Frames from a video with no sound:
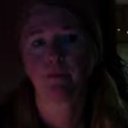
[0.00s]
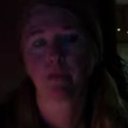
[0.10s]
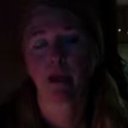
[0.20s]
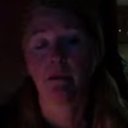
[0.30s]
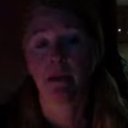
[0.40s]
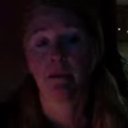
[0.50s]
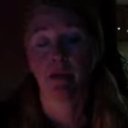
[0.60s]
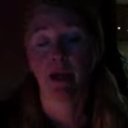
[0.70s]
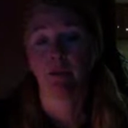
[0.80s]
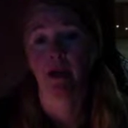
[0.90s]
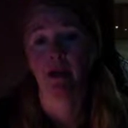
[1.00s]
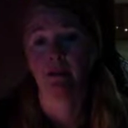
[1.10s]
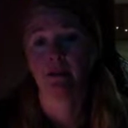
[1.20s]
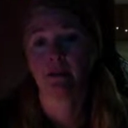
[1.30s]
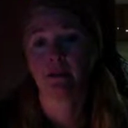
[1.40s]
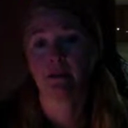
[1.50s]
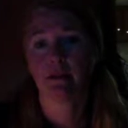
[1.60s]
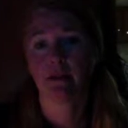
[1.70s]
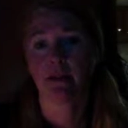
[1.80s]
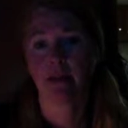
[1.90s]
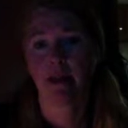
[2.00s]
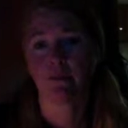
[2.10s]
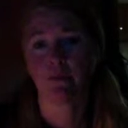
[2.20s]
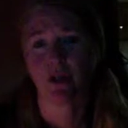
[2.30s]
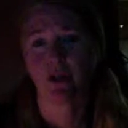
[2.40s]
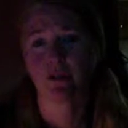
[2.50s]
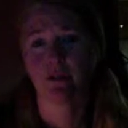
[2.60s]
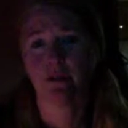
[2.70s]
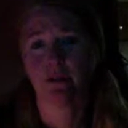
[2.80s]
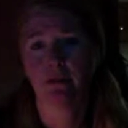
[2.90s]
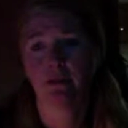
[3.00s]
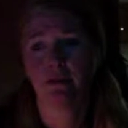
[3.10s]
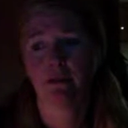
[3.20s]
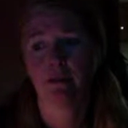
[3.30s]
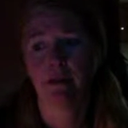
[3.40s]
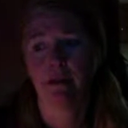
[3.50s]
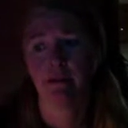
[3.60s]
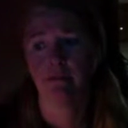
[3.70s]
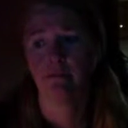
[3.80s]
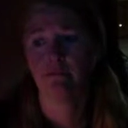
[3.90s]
mean, in my mind, it's a game changer, and